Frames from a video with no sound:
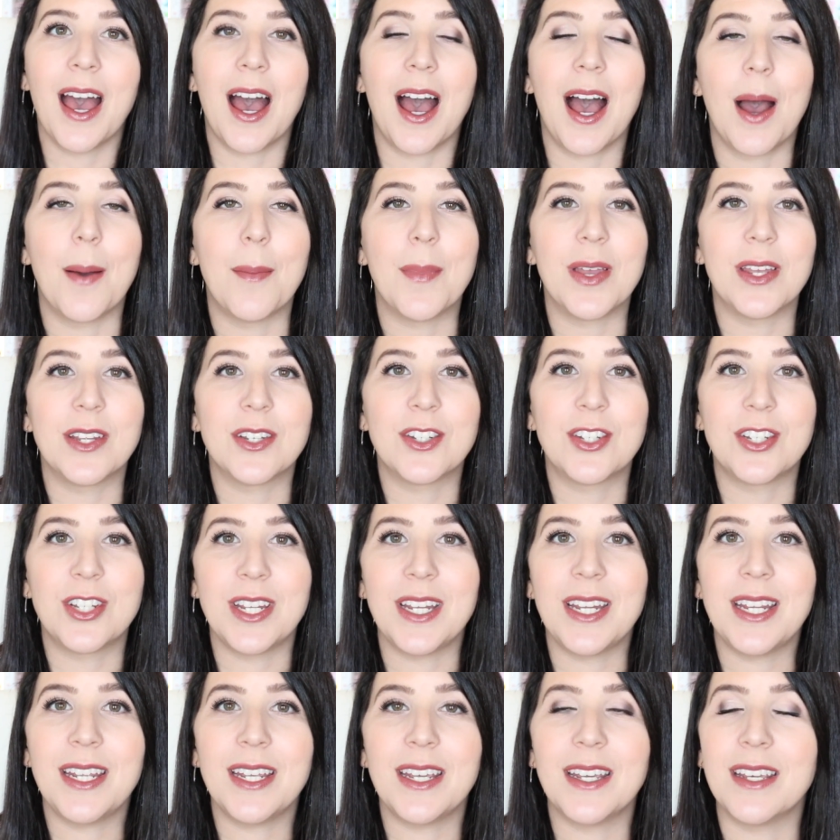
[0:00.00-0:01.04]
Um,
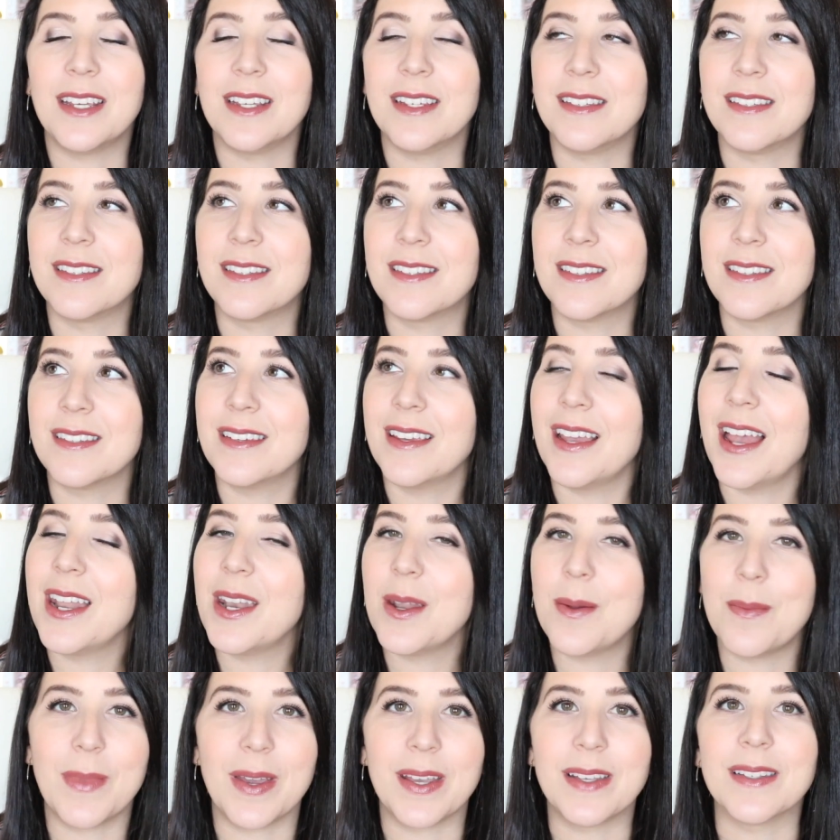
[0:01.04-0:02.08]
she is an
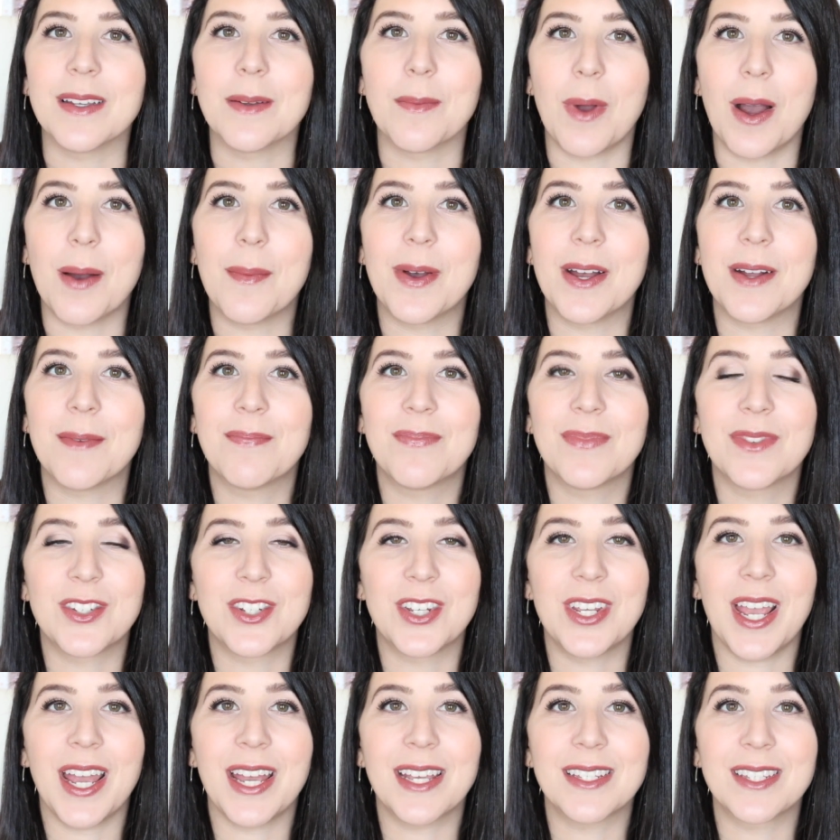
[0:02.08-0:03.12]
amazing mama.
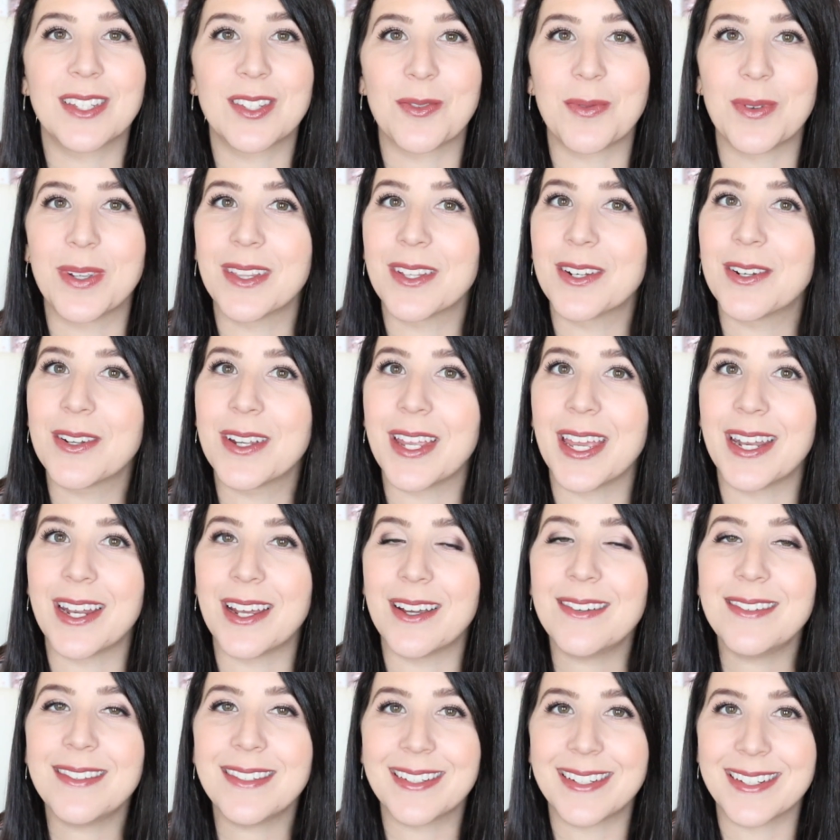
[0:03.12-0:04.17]
She has three little
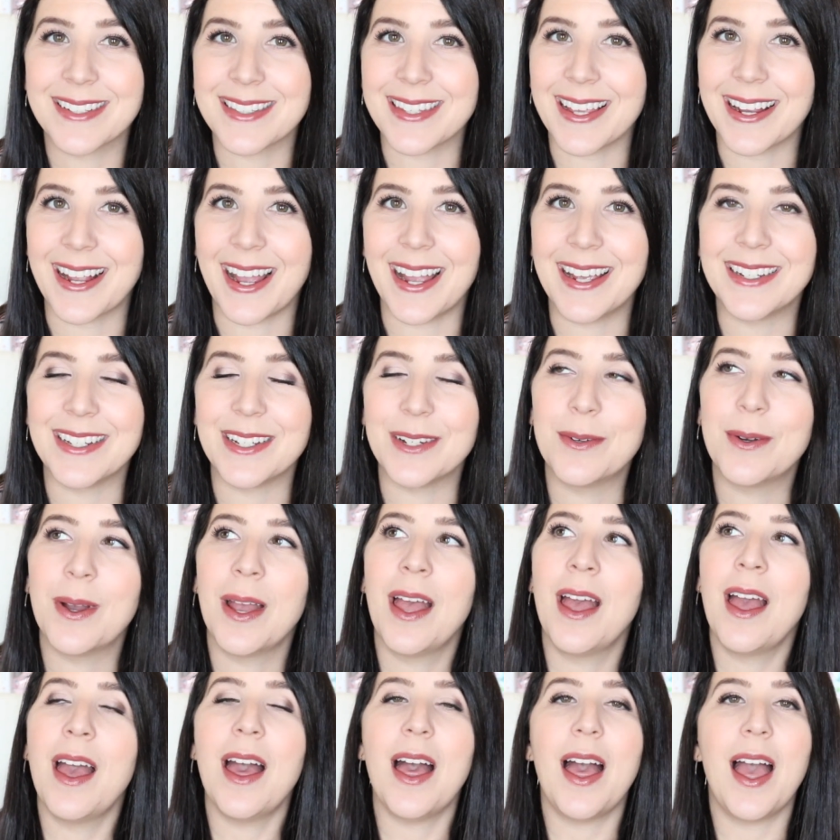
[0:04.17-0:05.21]
kiddos, just like I do,
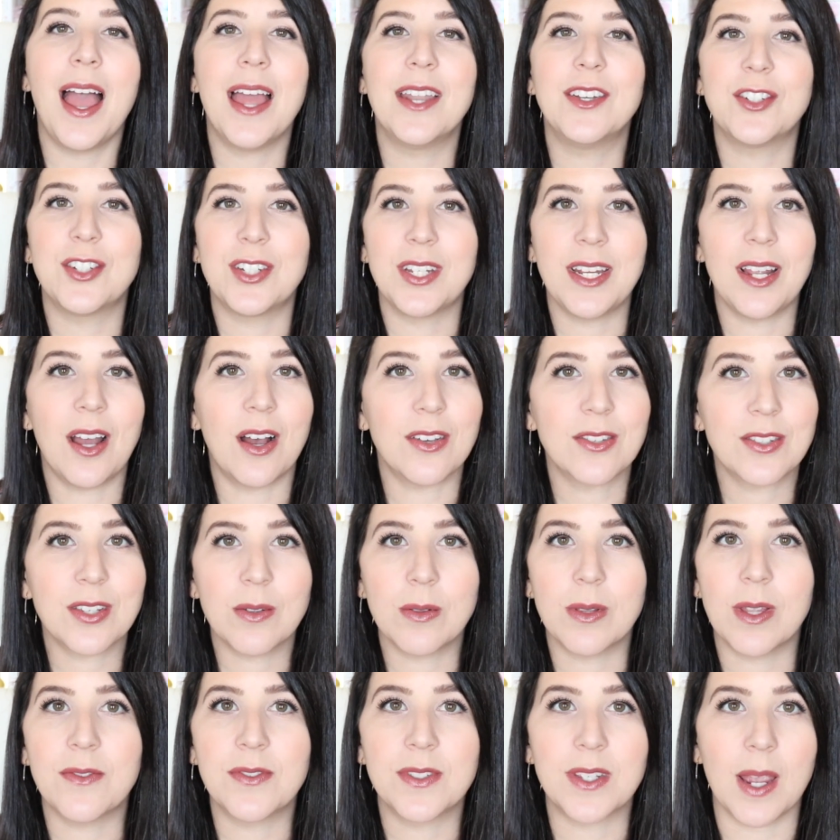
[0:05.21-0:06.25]
and she also
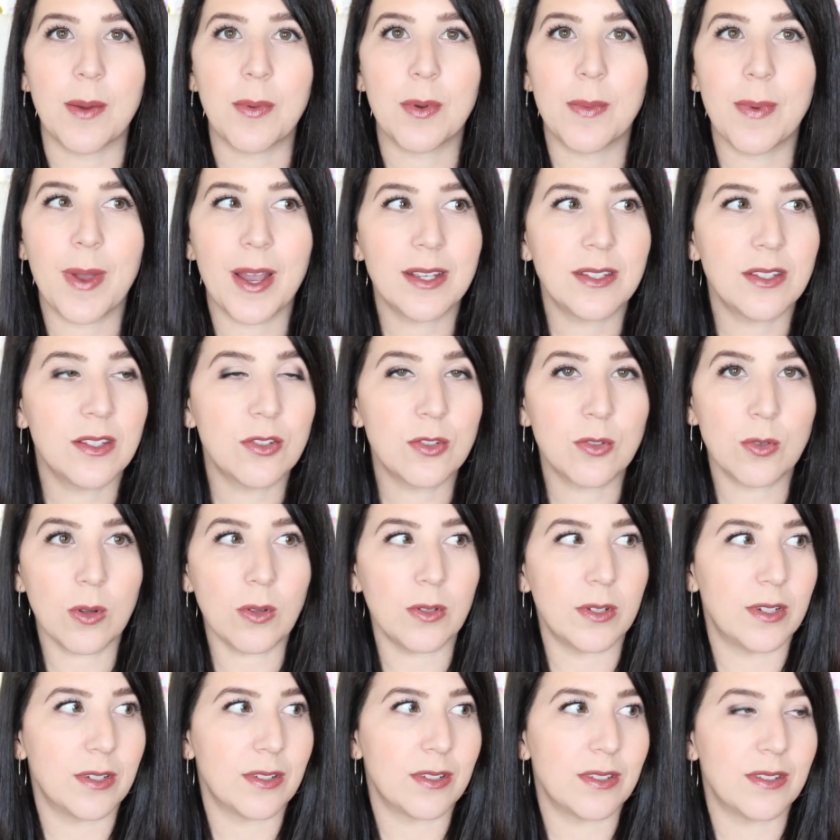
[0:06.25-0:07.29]
loves diaper bags and
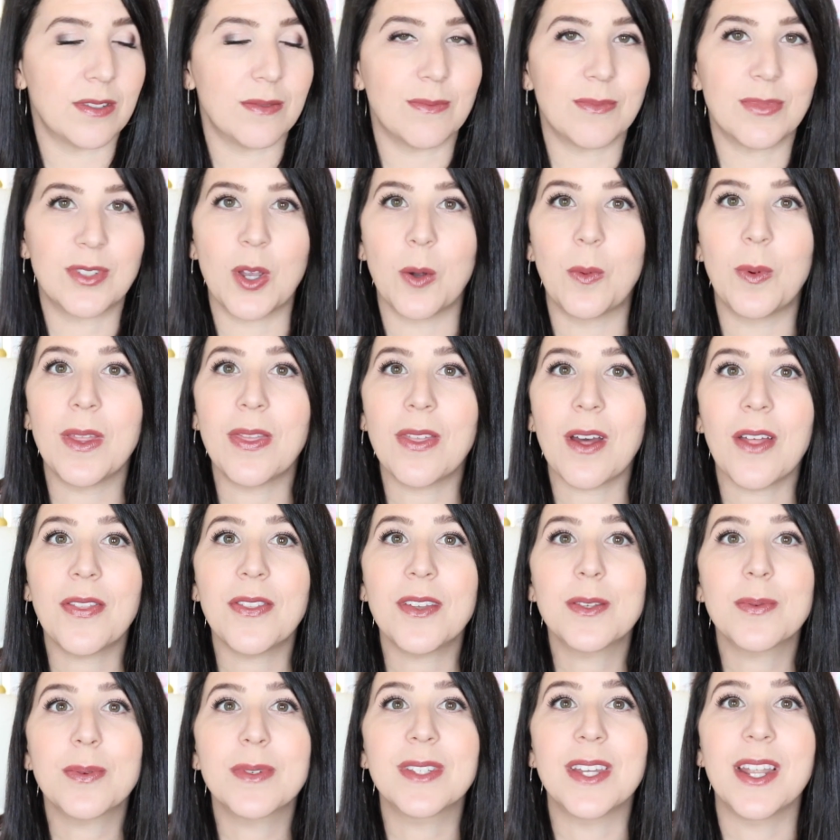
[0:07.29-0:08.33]
strollers. So we thought
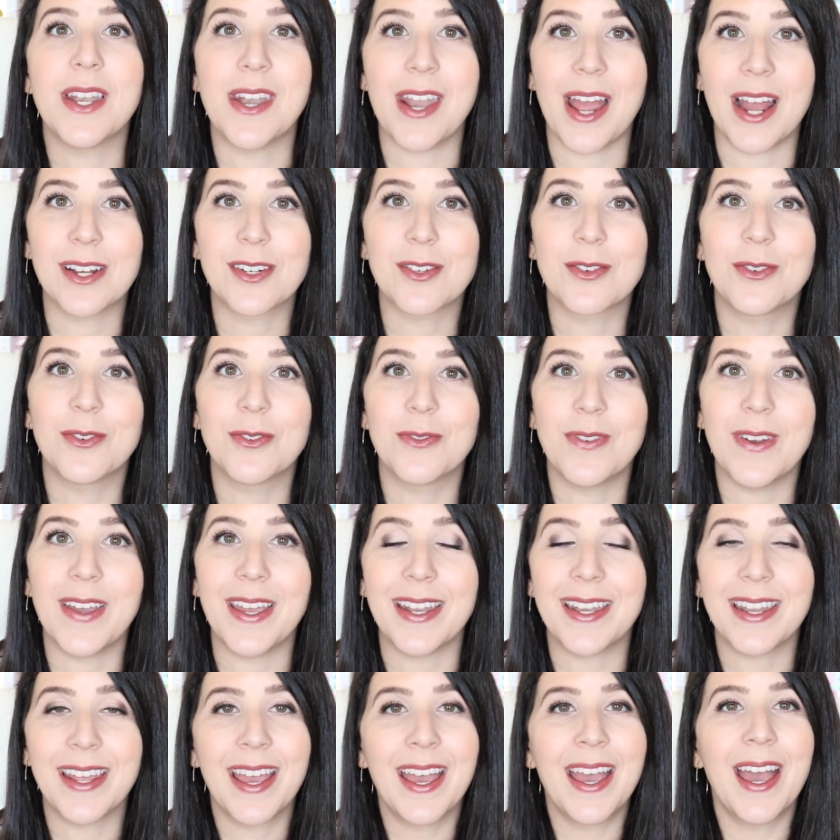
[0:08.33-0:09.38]
this was a natural
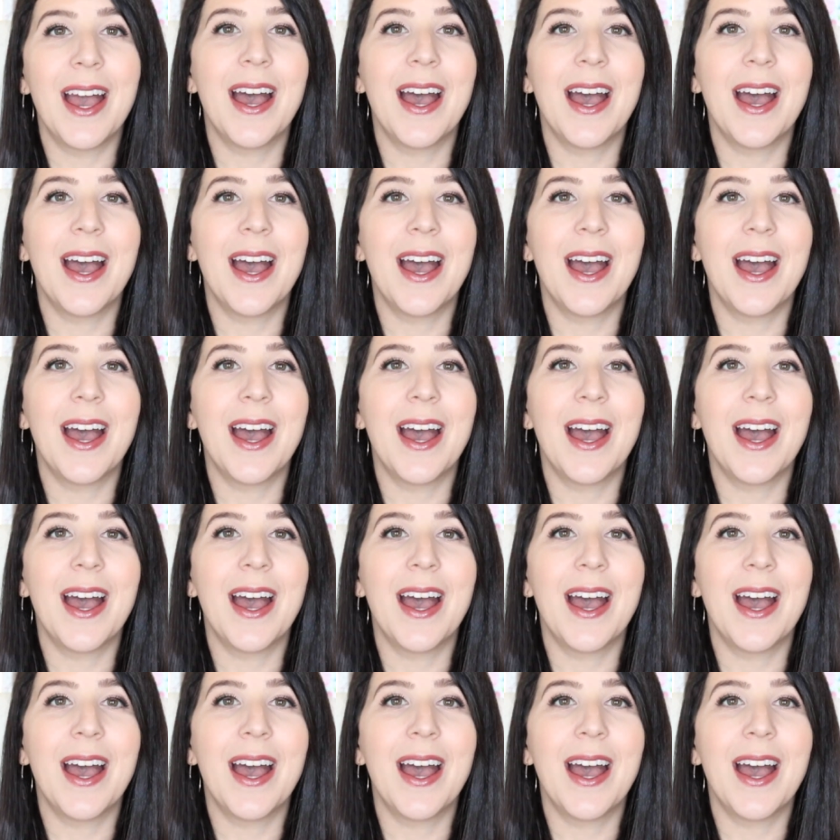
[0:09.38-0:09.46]
fit.